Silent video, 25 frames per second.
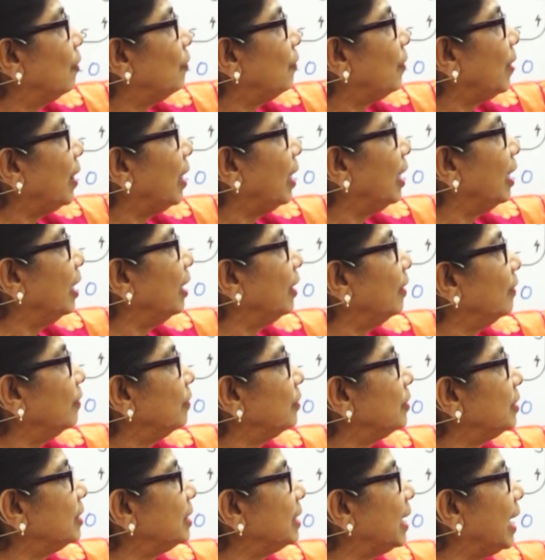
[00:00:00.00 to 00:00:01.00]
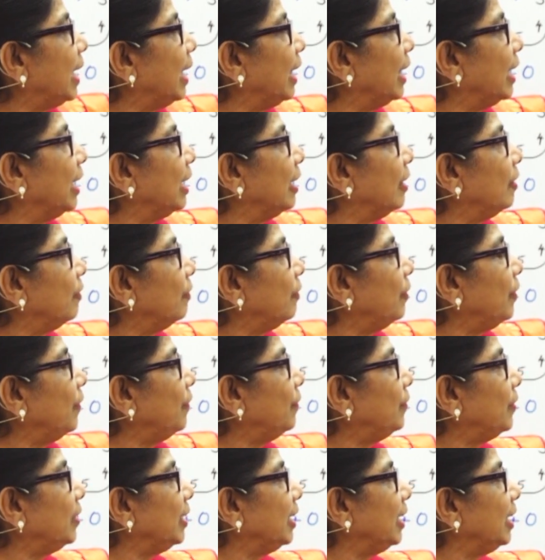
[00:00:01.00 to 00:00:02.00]
5, 10,
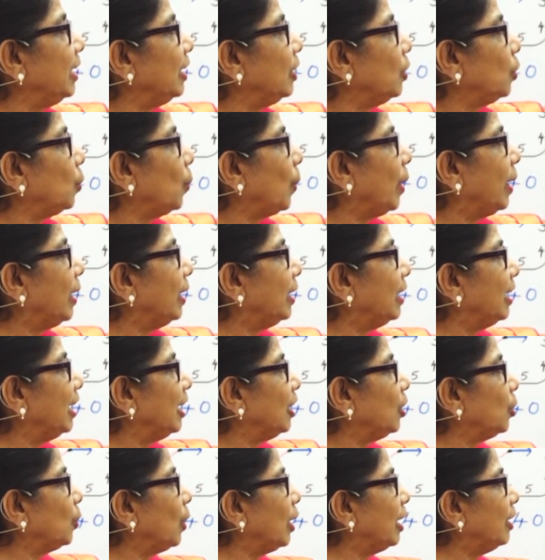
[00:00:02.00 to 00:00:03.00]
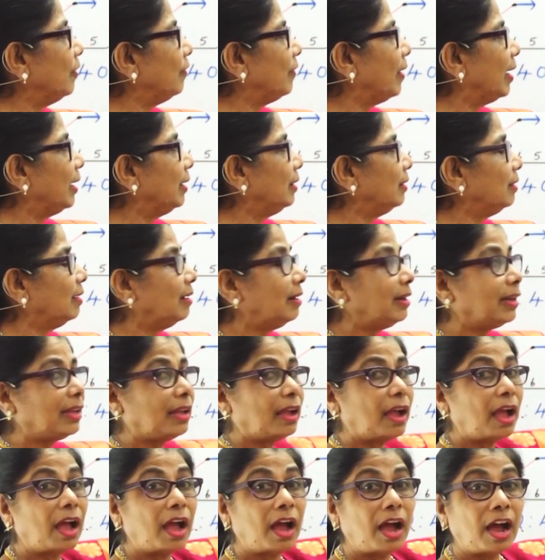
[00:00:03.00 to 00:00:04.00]
15, 20, 25,
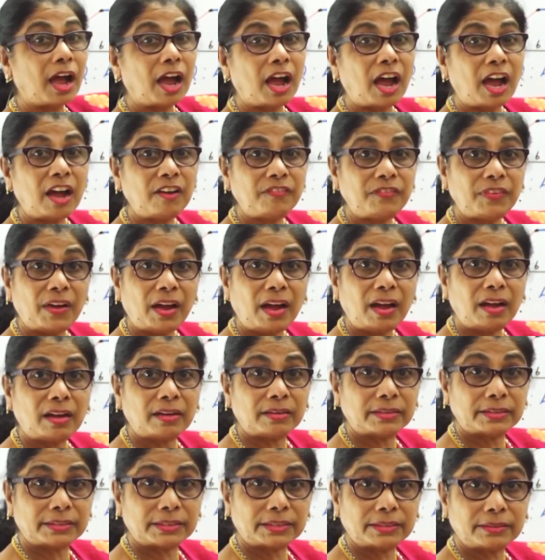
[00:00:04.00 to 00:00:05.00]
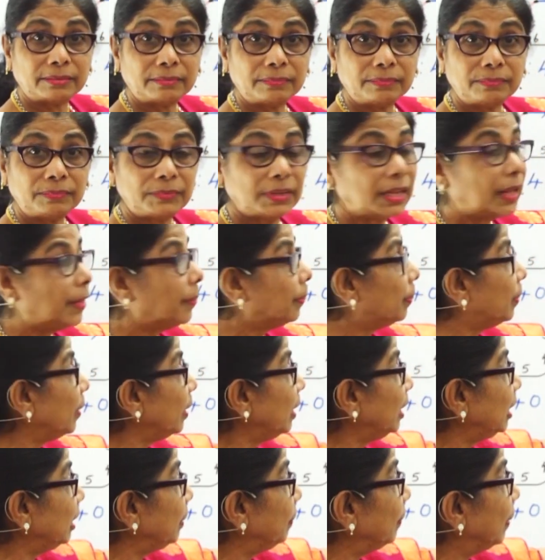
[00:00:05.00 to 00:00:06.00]
30. Half hour.
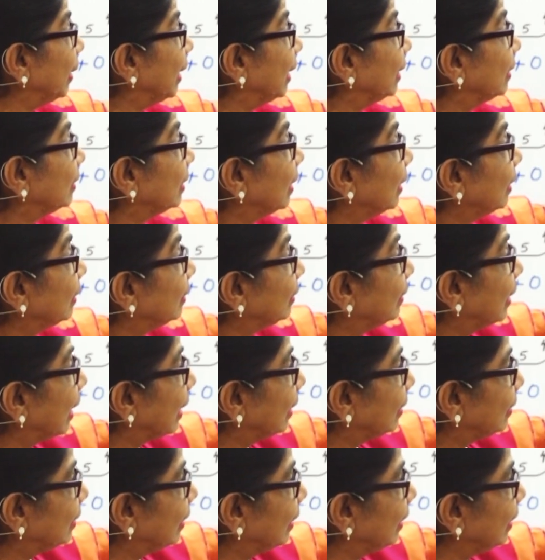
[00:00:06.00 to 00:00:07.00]
30 minutes. That